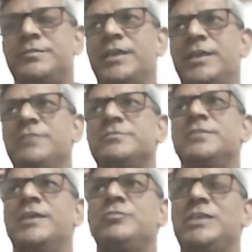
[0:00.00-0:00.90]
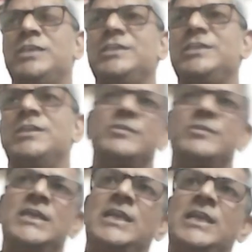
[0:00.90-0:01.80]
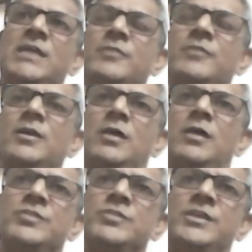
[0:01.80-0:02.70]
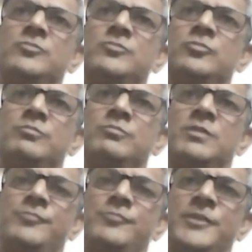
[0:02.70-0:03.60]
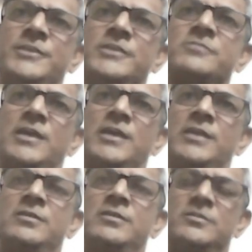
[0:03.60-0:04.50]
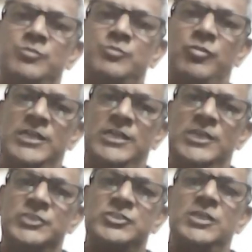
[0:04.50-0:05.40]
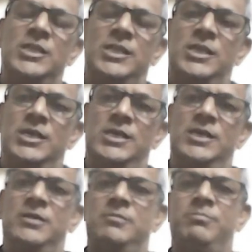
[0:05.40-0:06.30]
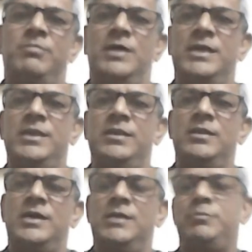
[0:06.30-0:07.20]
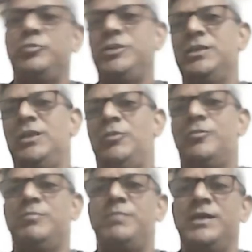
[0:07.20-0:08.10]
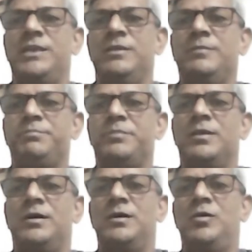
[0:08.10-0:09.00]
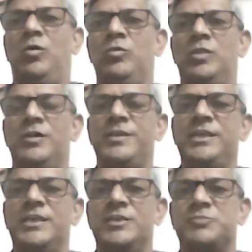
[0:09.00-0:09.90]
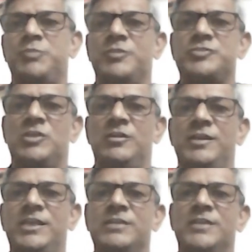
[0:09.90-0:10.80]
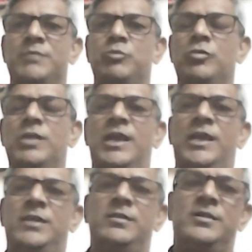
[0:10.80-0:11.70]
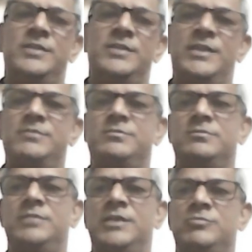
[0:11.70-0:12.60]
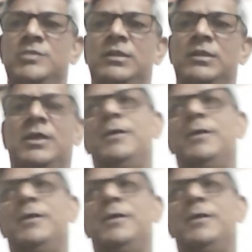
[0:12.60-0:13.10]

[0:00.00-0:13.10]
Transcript: things that we need in our daily life with regard to phonetics and spoken English. I have put in a lot of my own learning and experiential learning in that book, and that will